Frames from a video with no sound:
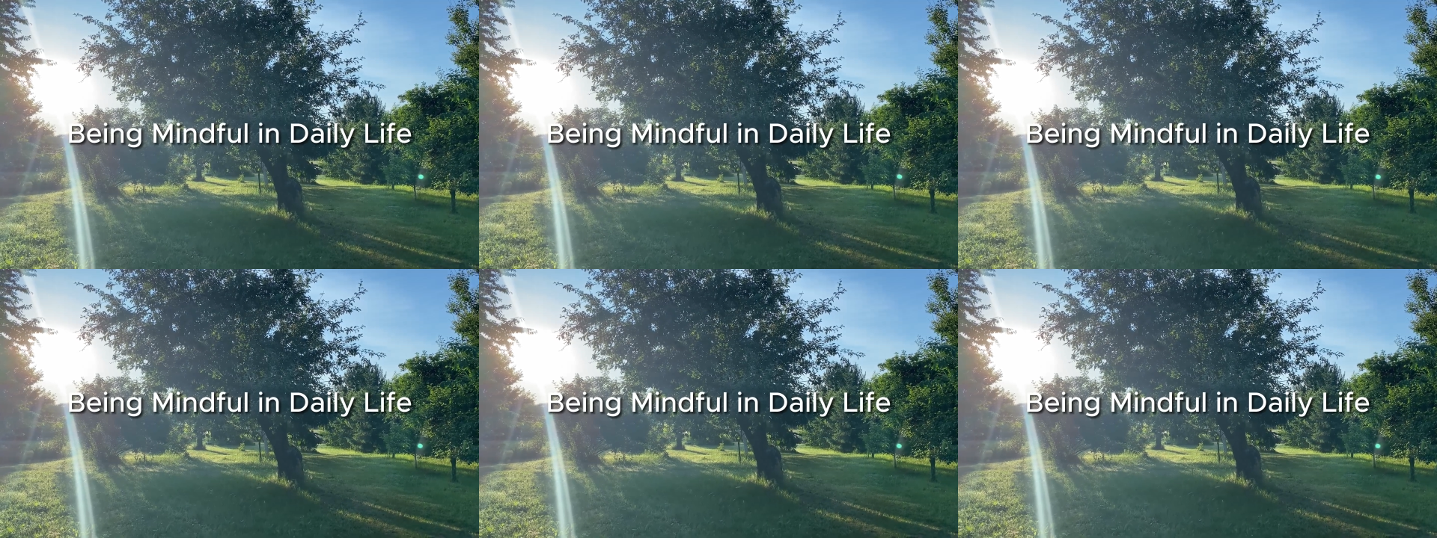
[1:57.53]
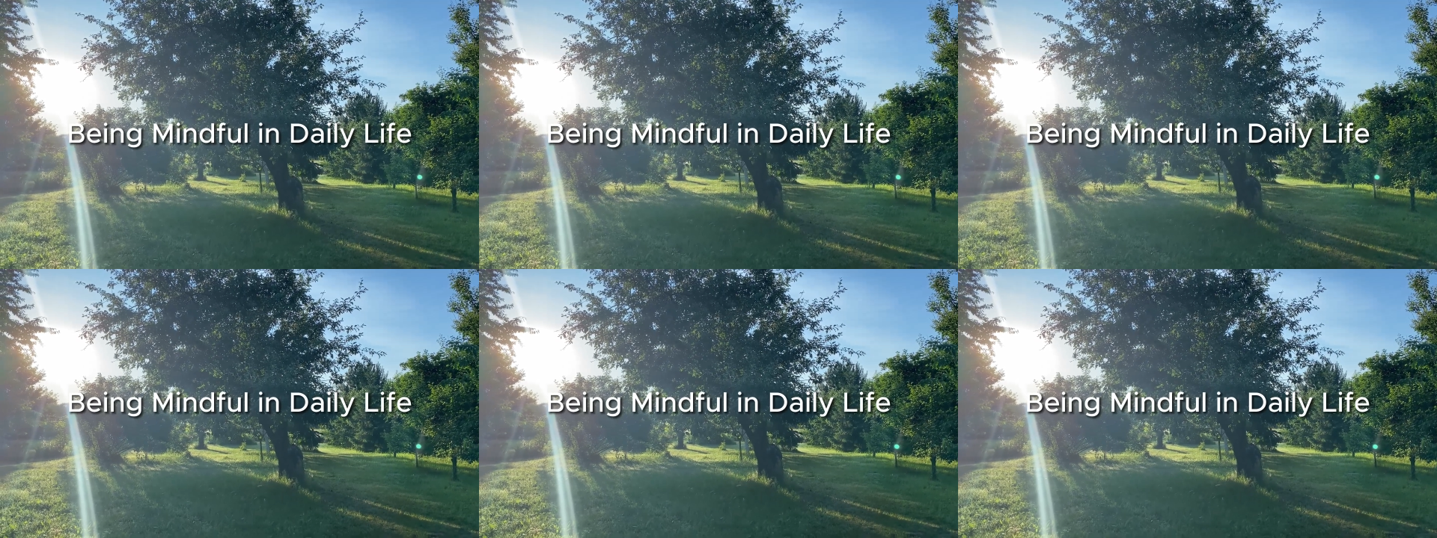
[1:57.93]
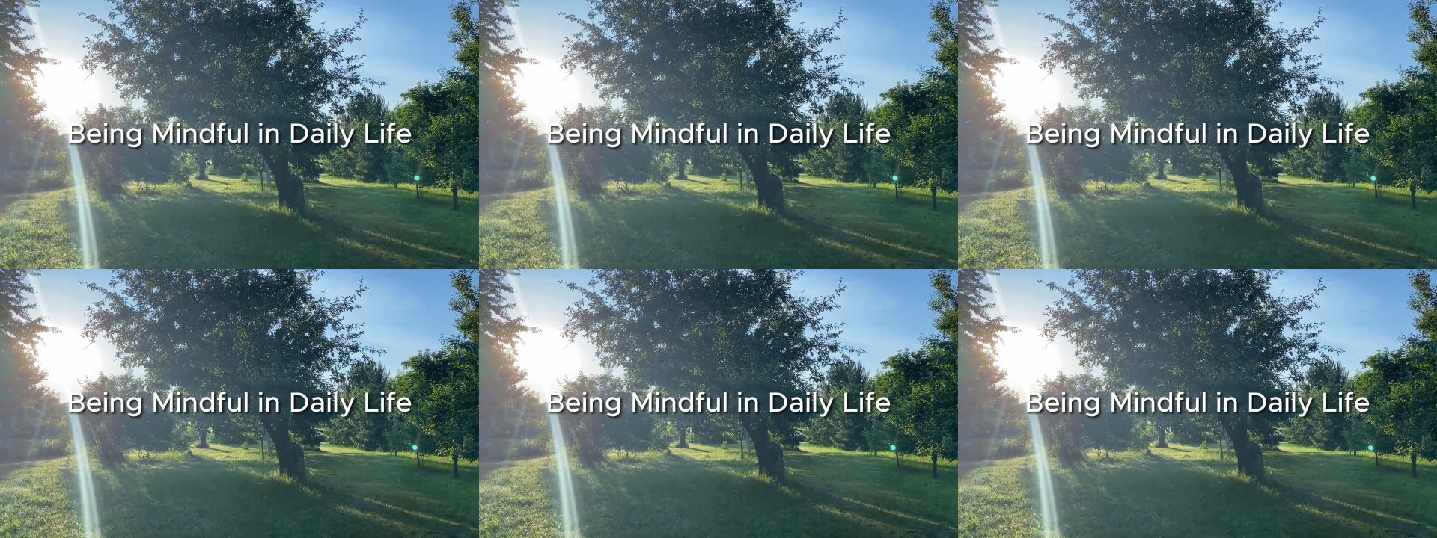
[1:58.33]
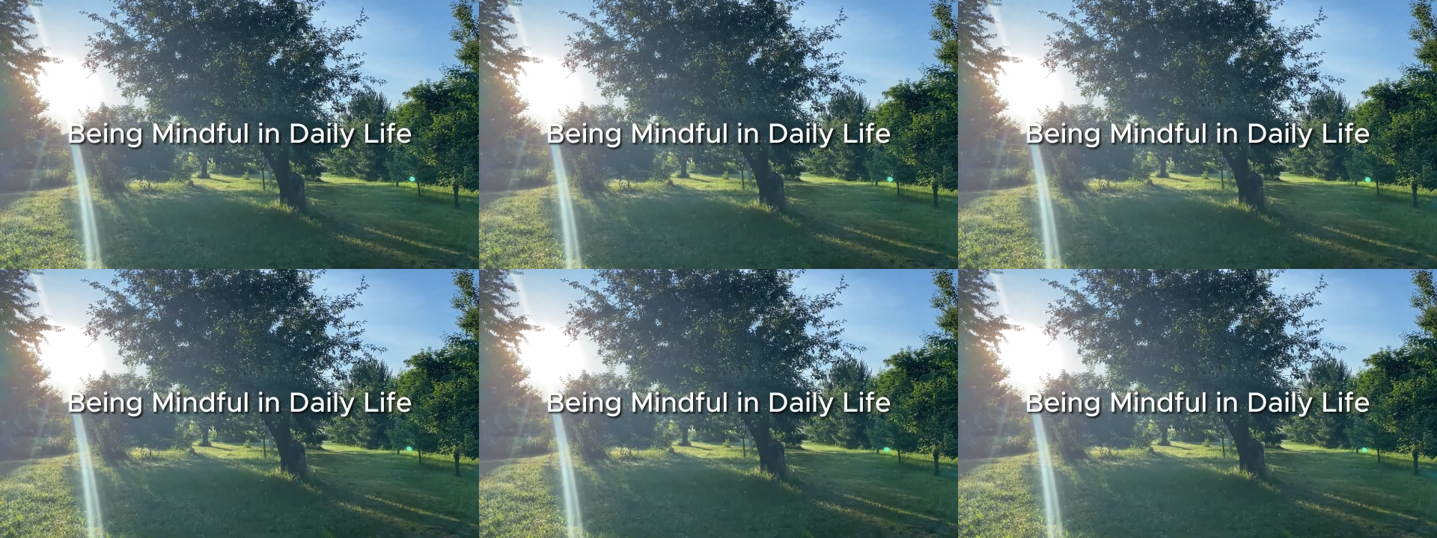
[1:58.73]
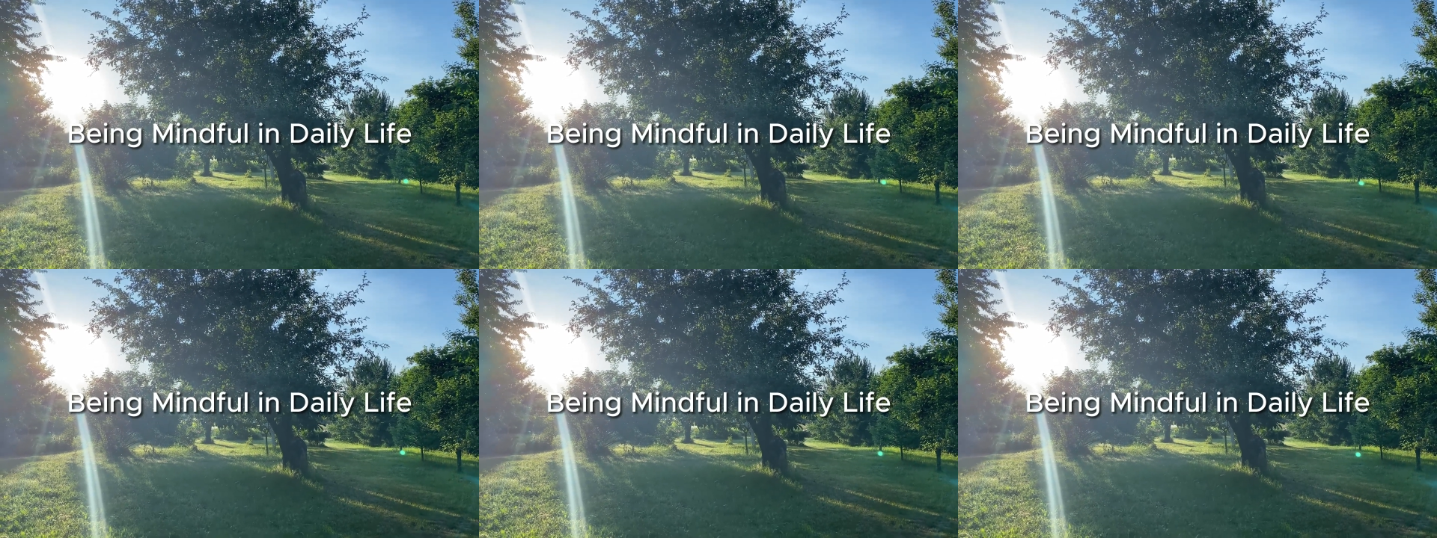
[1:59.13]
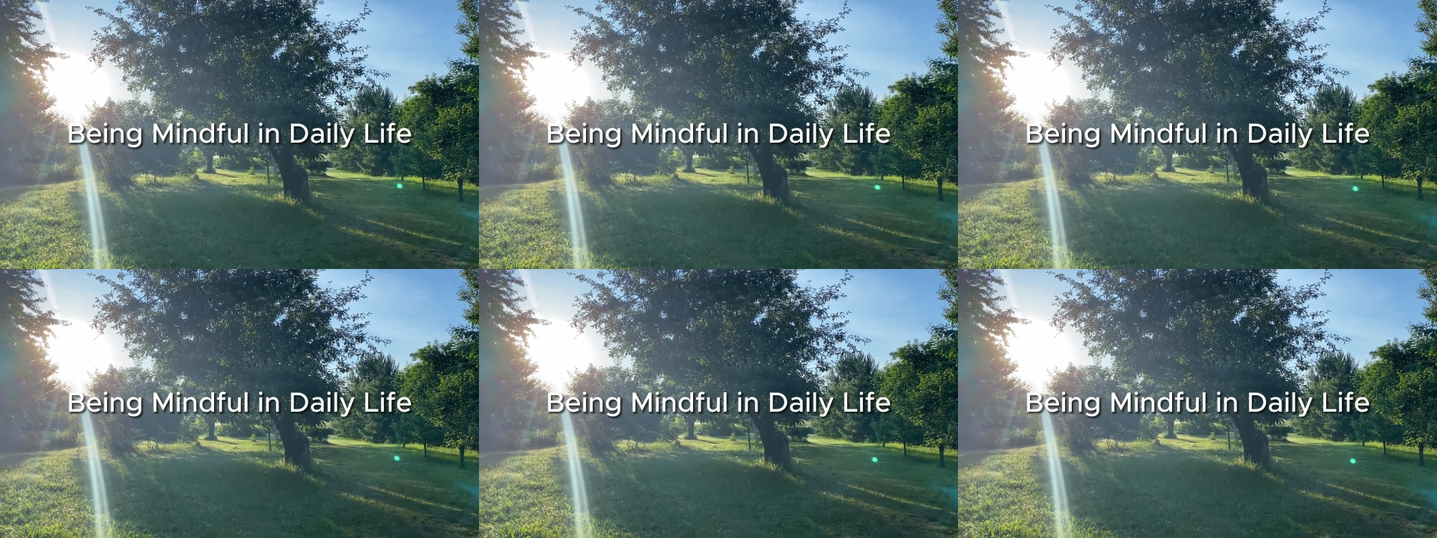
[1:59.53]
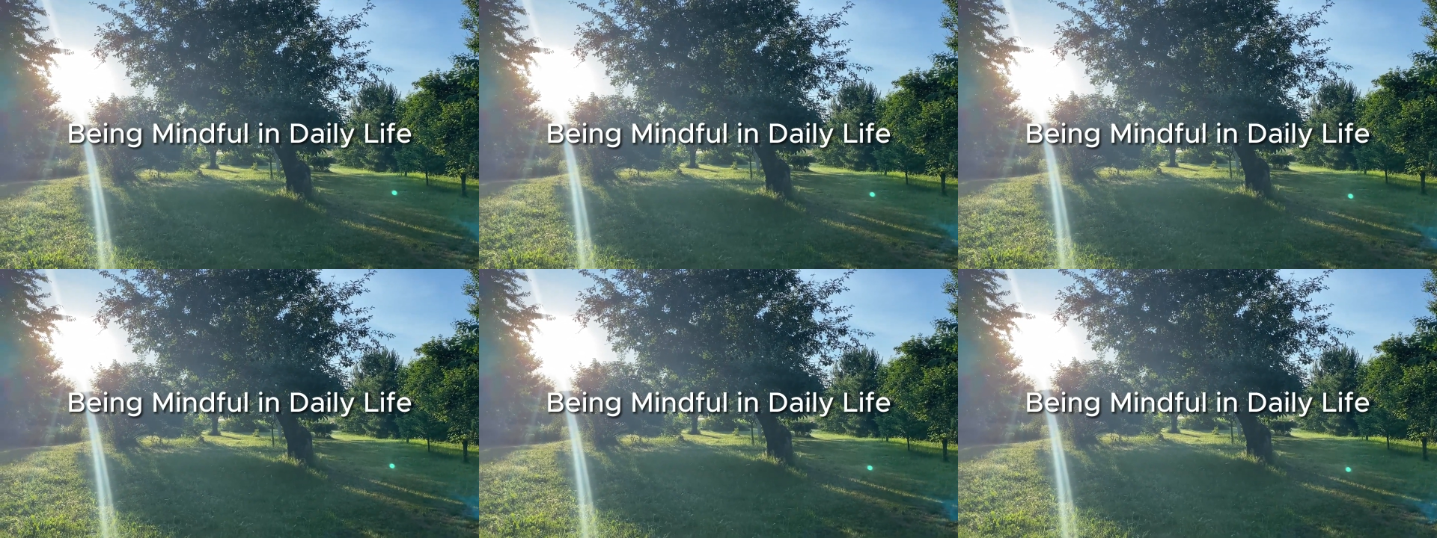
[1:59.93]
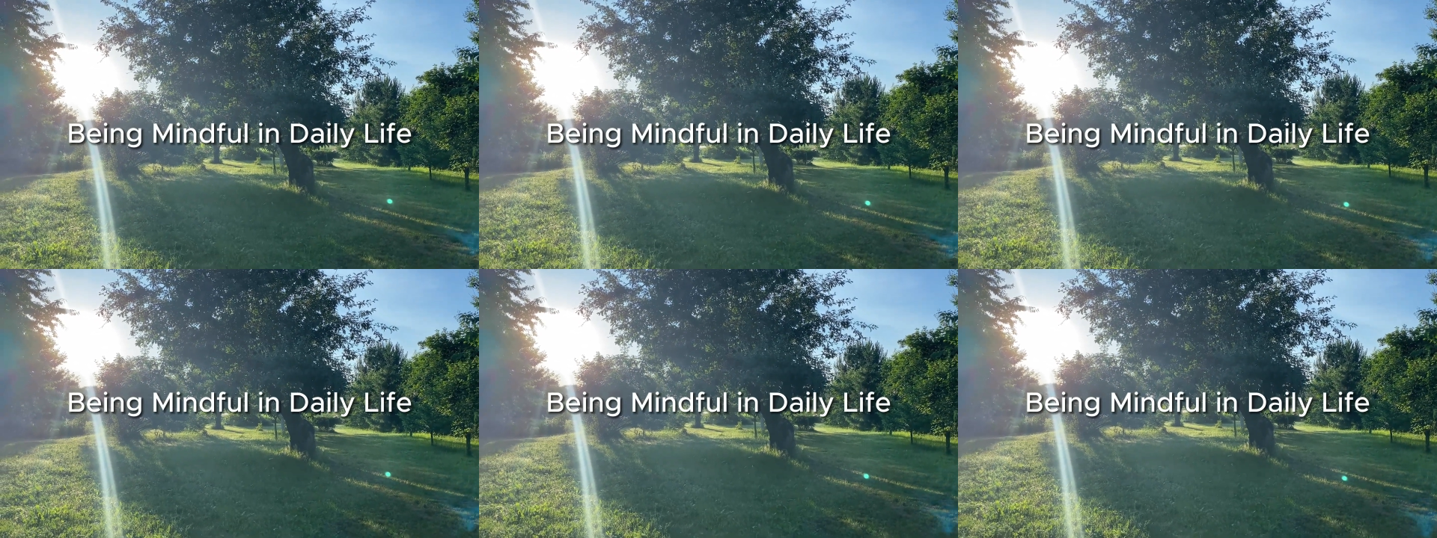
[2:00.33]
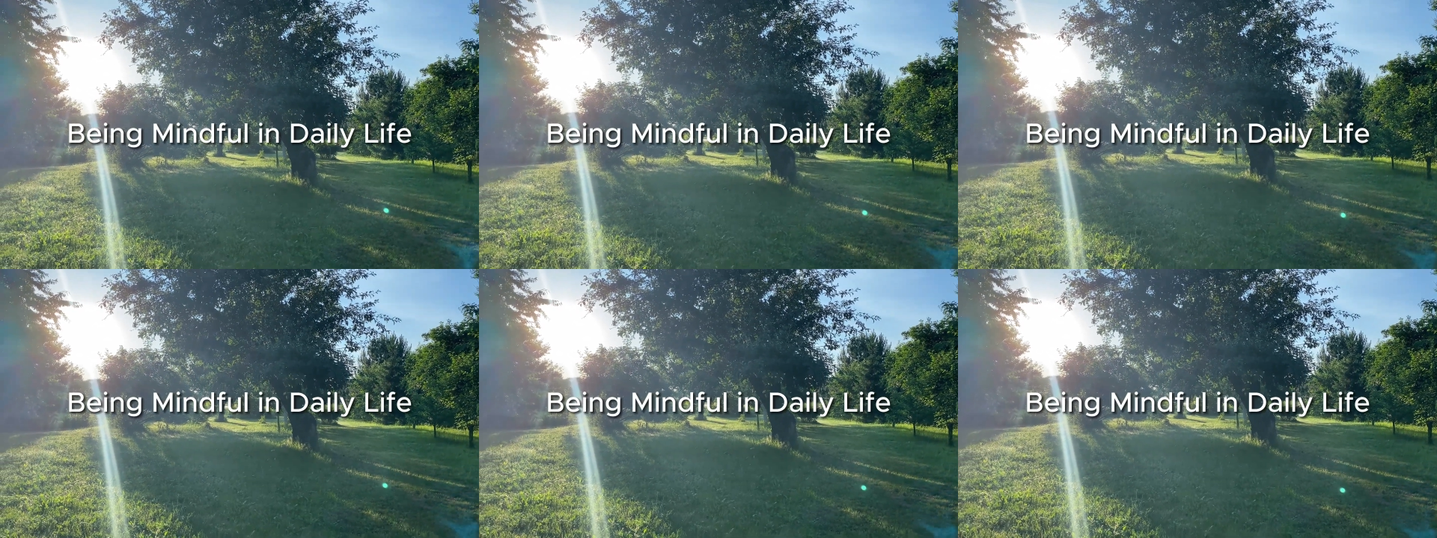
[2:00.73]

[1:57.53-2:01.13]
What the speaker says: (no speaker visible)